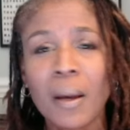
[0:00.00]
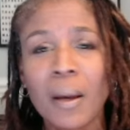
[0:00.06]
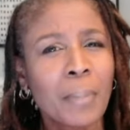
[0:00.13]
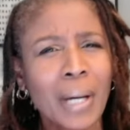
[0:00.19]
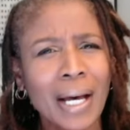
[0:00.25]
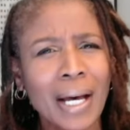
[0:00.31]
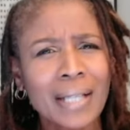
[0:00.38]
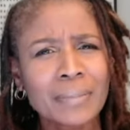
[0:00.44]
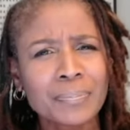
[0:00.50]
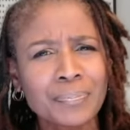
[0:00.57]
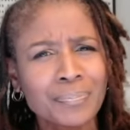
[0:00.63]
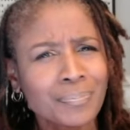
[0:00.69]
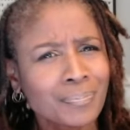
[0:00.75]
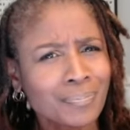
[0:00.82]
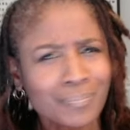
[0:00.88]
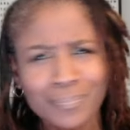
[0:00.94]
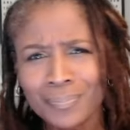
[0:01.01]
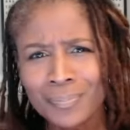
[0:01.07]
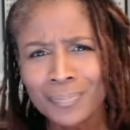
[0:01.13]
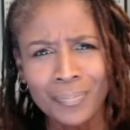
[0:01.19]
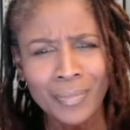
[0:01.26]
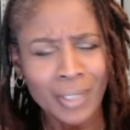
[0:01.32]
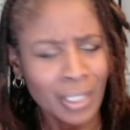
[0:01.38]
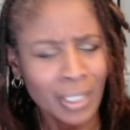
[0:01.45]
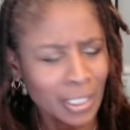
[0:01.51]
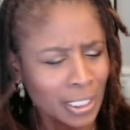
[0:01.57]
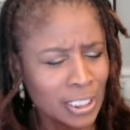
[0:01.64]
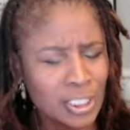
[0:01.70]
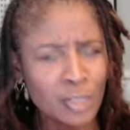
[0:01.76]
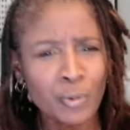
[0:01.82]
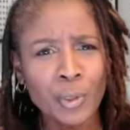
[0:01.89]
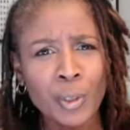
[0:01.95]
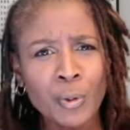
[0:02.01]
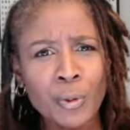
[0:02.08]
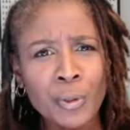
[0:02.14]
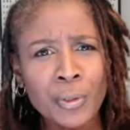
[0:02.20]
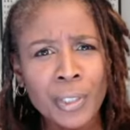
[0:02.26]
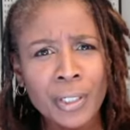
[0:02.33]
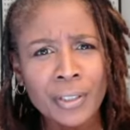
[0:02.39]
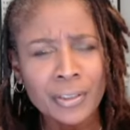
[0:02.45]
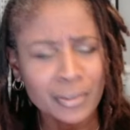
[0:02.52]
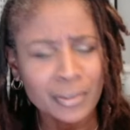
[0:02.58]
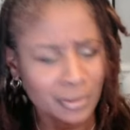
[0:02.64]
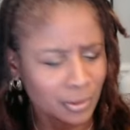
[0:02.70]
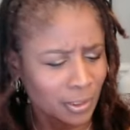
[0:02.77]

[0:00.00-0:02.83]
But it's a recruiter.